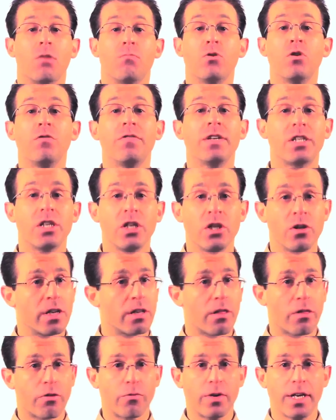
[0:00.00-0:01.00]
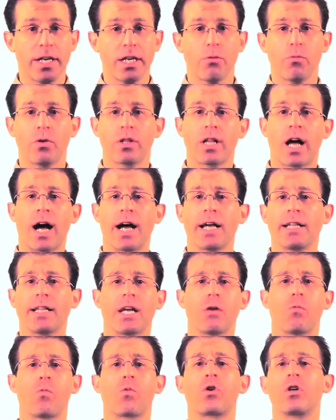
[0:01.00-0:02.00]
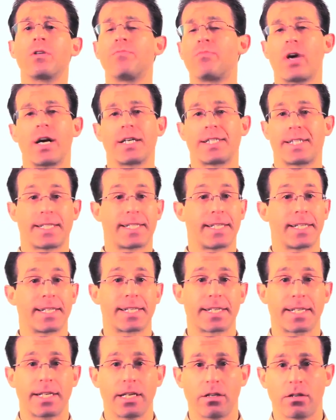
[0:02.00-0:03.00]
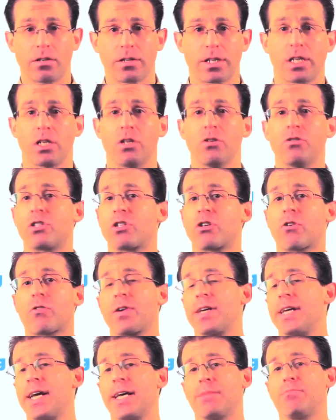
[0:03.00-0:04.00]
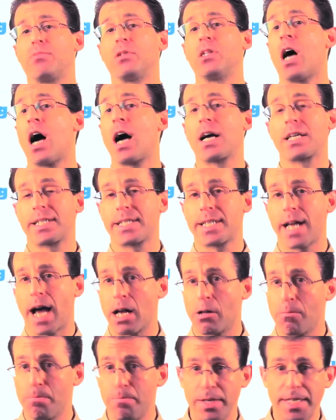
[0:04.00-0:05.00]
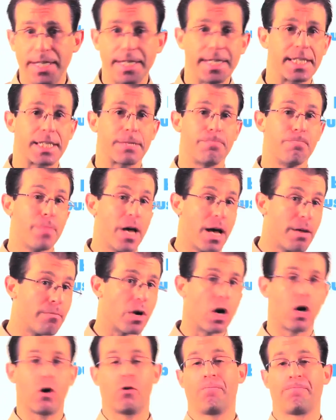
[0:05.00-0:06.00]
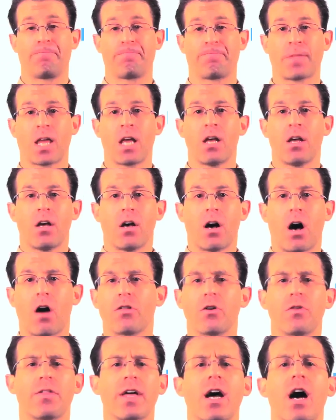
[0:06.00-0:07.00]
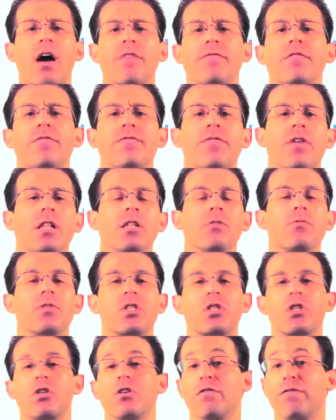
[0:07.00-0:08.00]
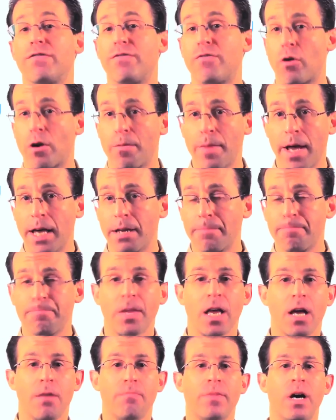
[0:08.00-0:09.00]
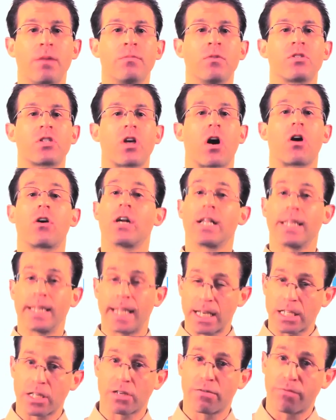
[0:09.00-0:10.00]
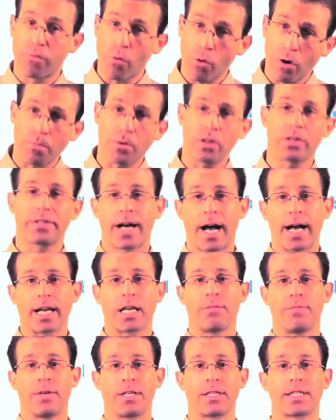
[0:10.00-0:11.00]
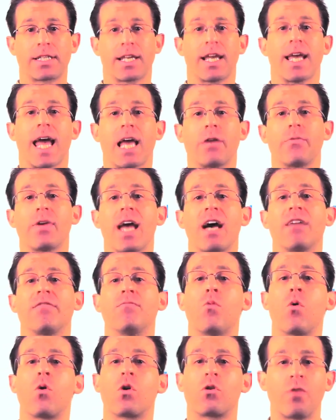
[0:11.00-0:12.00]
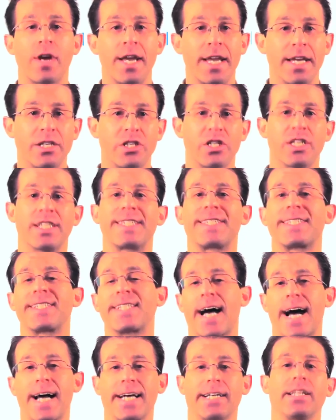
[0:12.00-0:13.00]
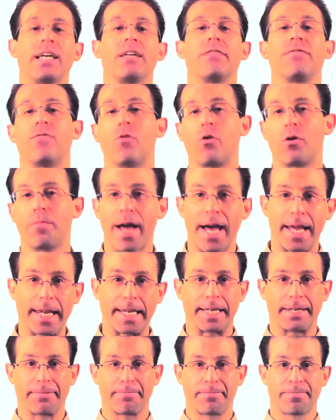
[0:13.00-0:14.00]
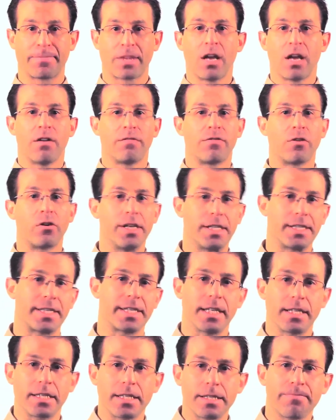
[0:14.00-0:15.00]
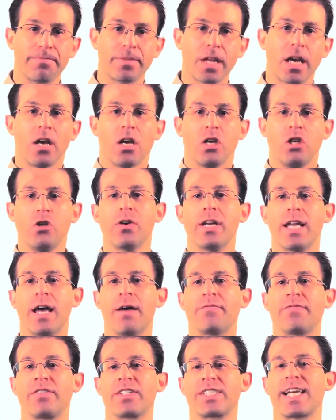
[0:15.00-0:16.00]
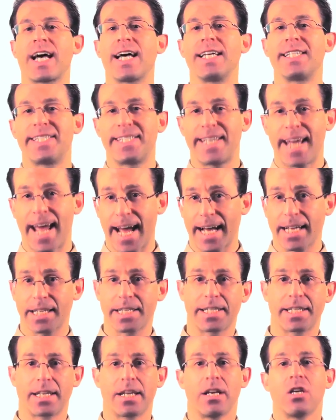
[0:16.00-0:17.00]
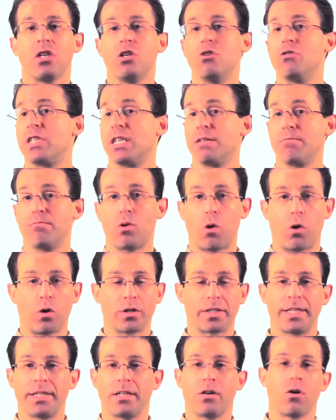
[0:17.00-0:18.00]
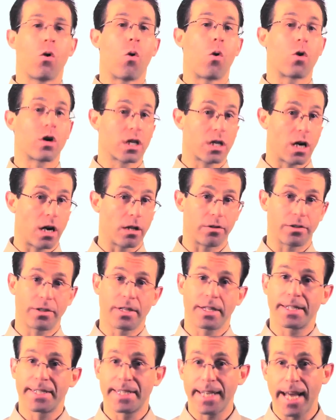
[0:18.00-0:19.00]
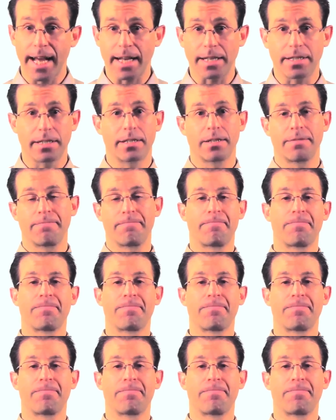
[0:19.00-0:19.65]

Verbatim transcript: Moving to Unit 3, we'll highlight word processing skills used to create a block-style business memo. Although they often follow a certain format, memos are less formal documents, and we have more range in style and formatting. For instance, you can emphasize text using bolded or colored text.